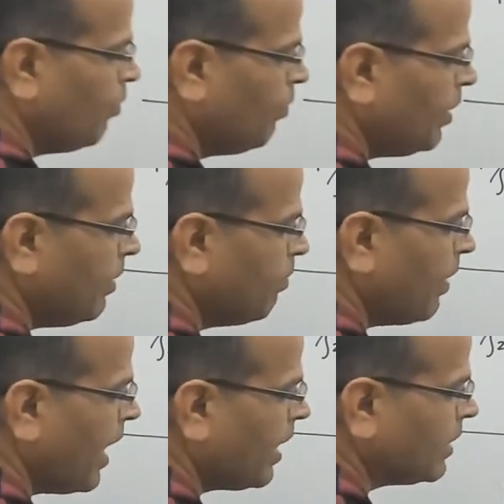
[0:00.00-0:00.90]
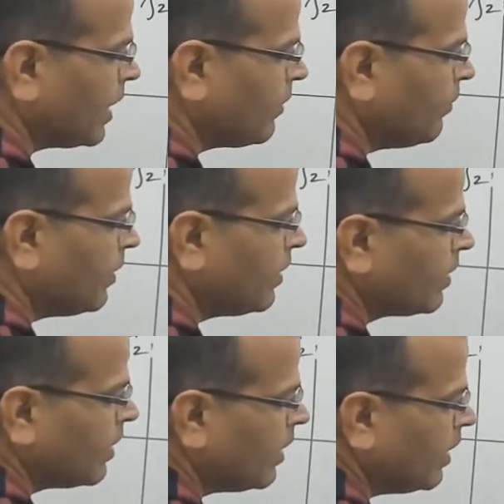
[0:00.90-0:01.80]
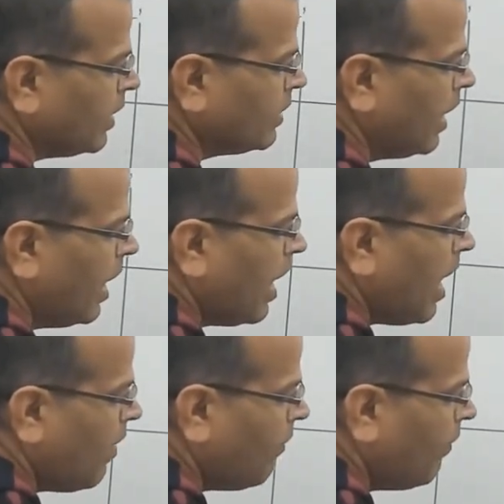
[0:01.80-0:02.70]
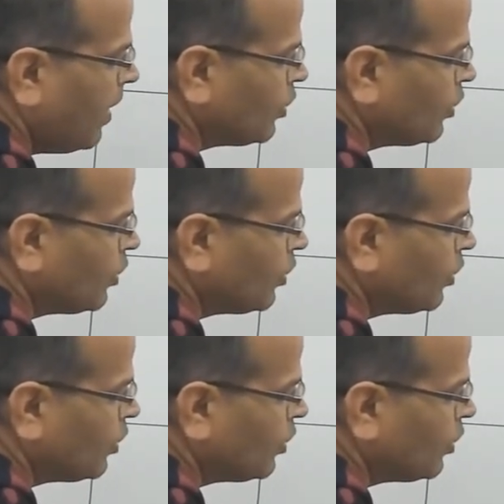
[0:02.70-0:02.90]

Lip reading: be band reject filter is FL